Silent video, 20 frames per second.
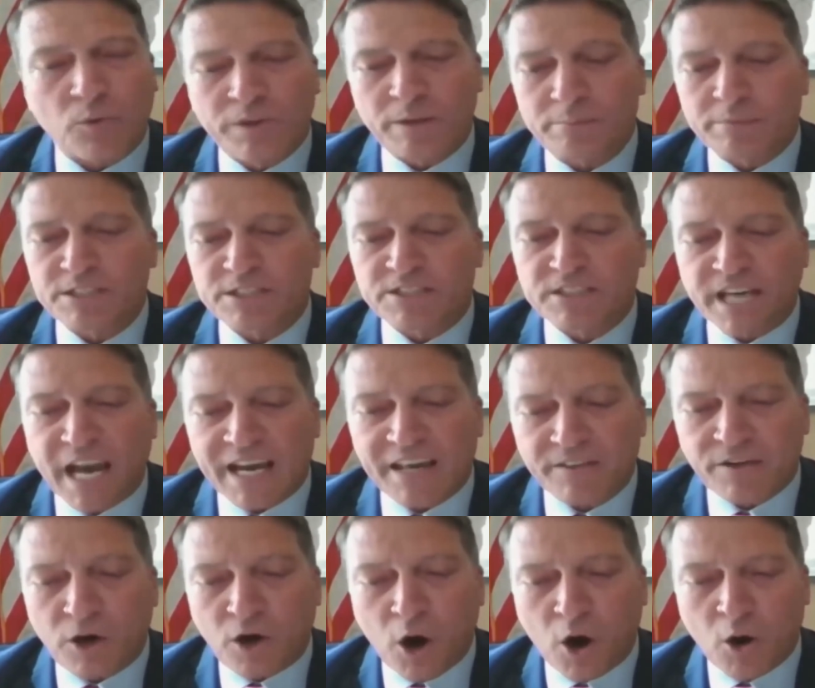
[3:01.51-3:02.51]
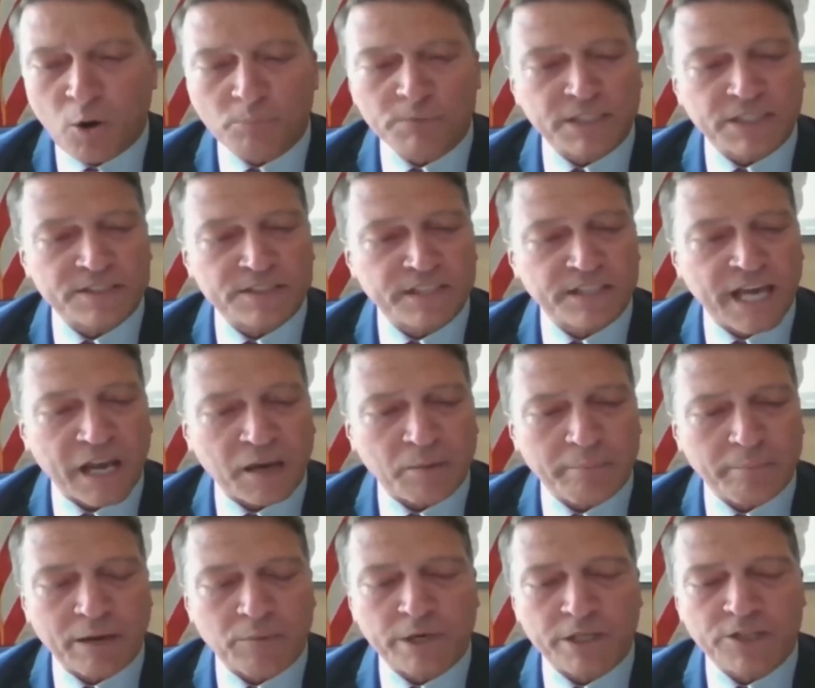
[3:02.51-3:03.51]
told them to stay in their homes as the
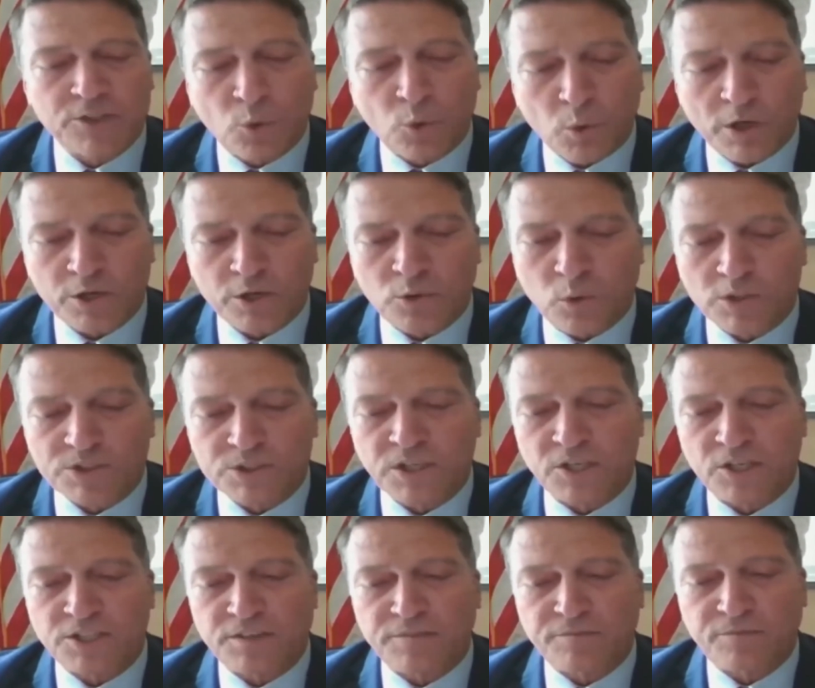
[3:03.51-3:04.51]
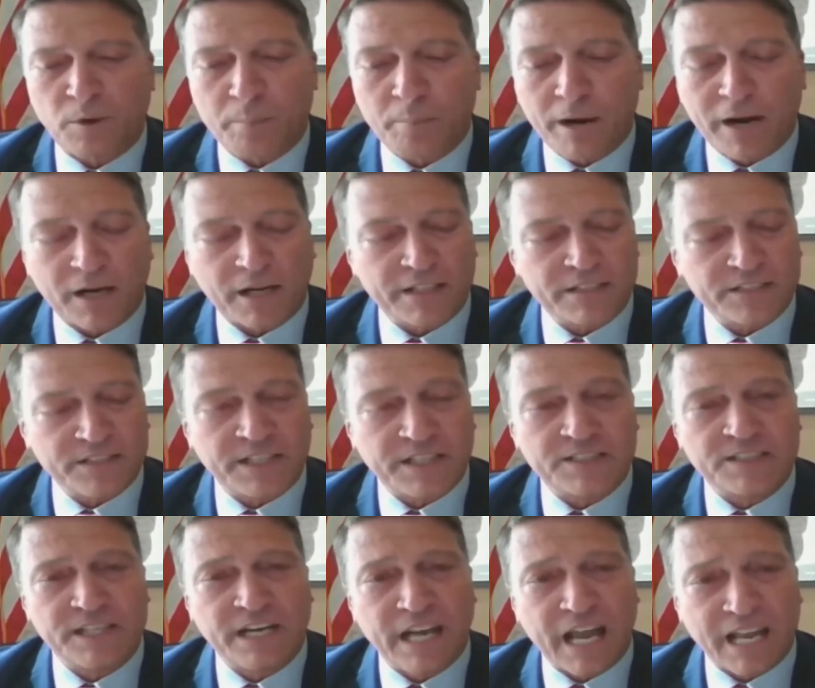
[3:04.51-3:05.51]
Taliban went door-to-door searching for American
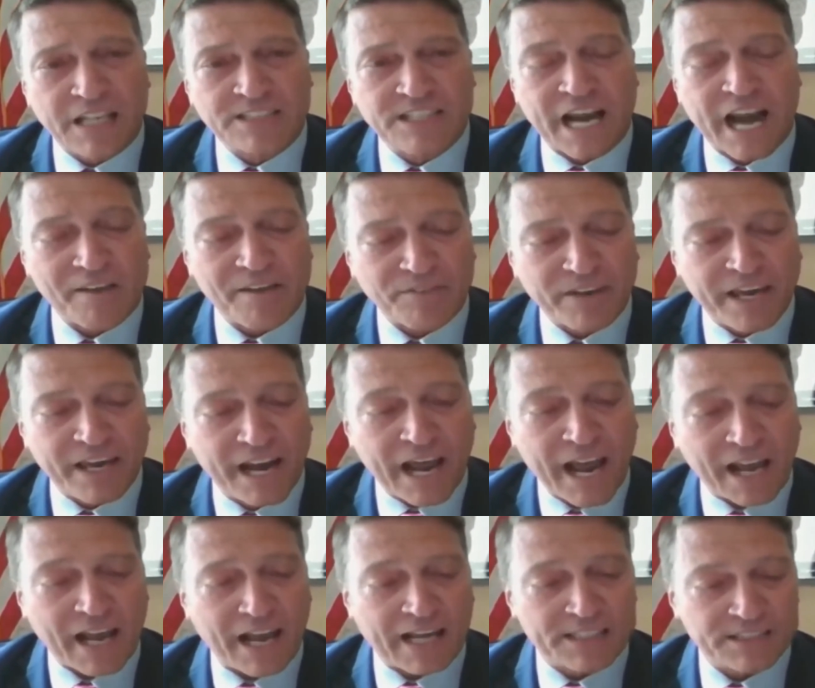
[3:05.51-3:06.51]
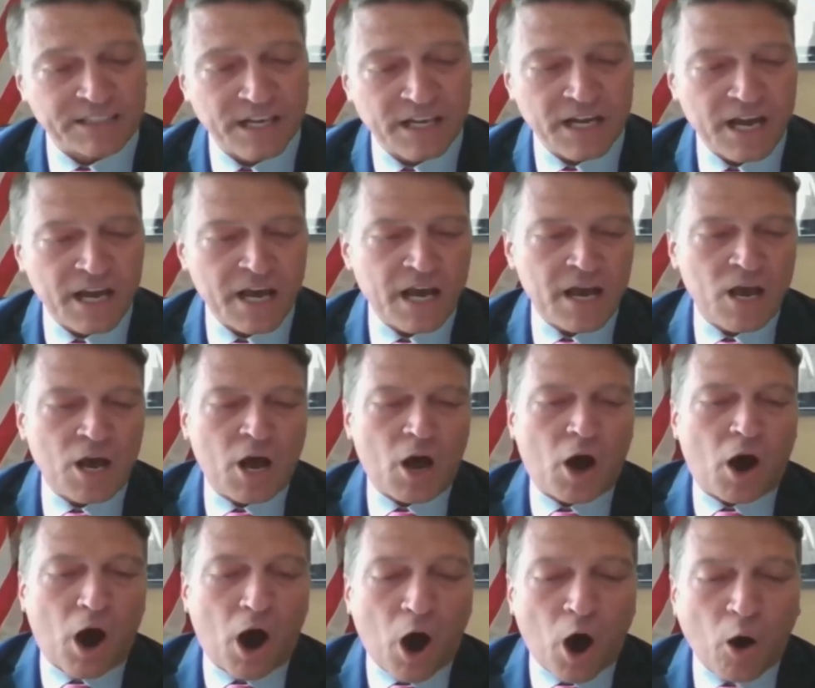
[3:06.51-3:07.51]
citizens and Afghan allies,
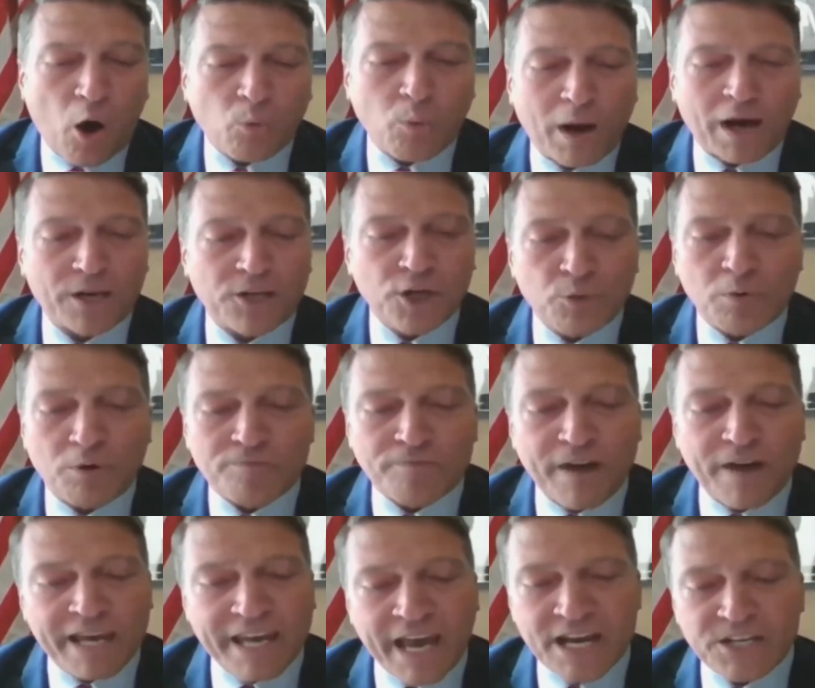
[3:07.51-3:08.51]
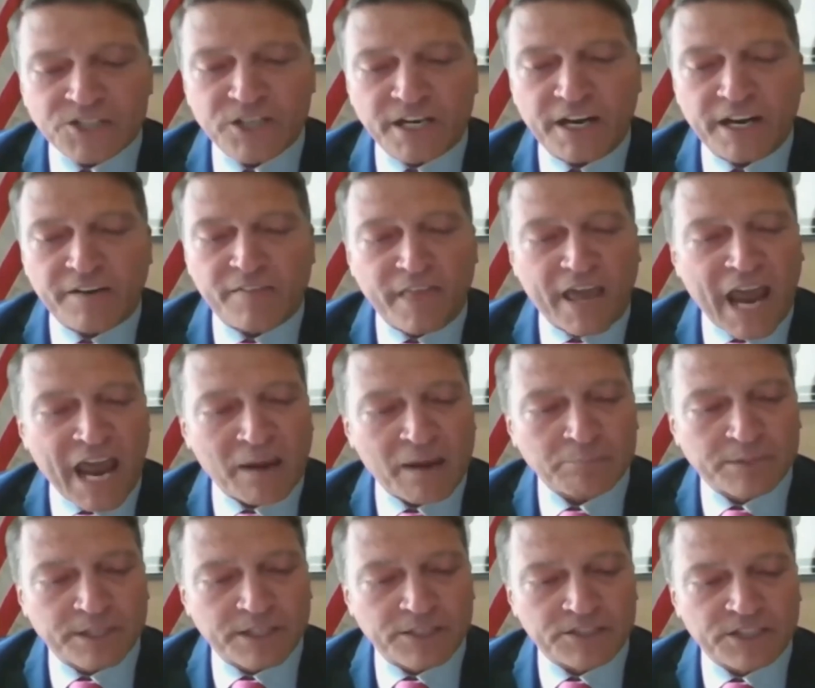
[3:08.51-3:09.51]
all while you were vacationing in the
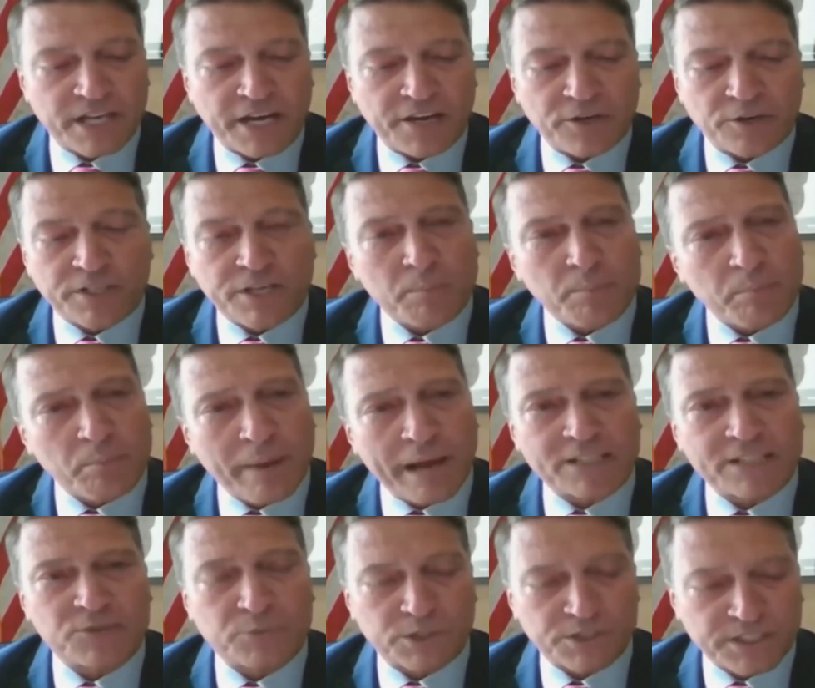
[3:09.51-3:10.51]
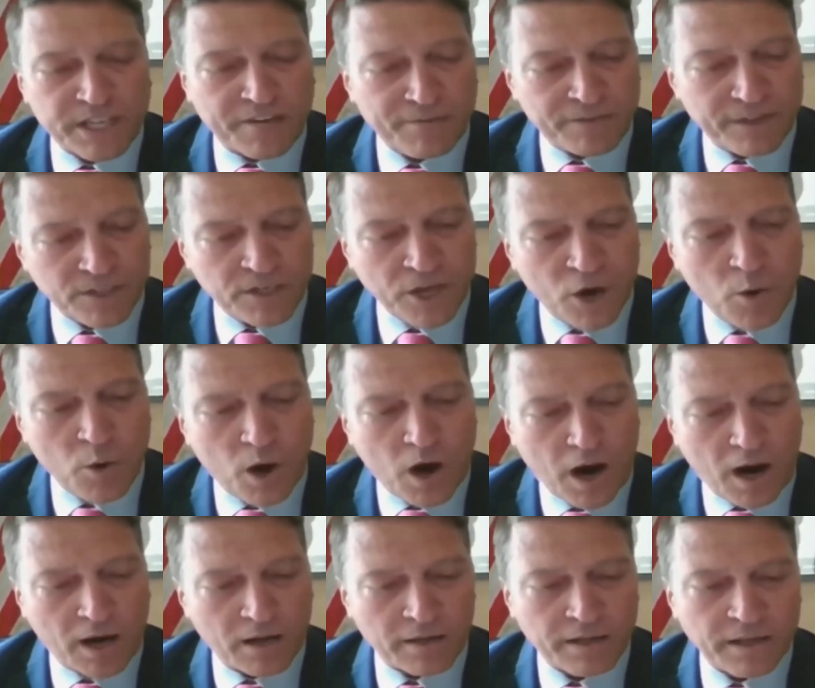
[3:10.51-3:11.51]
Hamptons and your diplomats were safe in
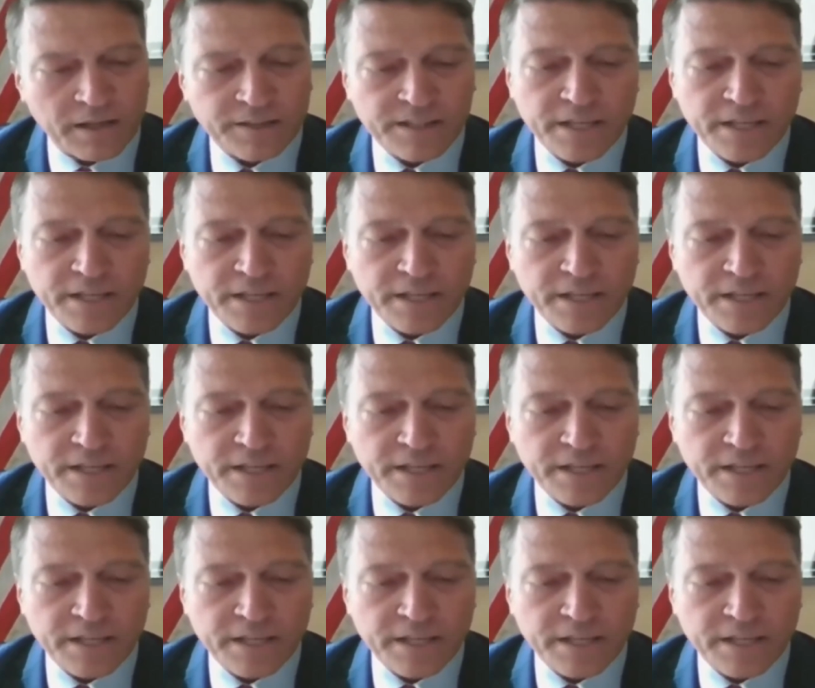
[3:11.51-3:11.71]
Doha.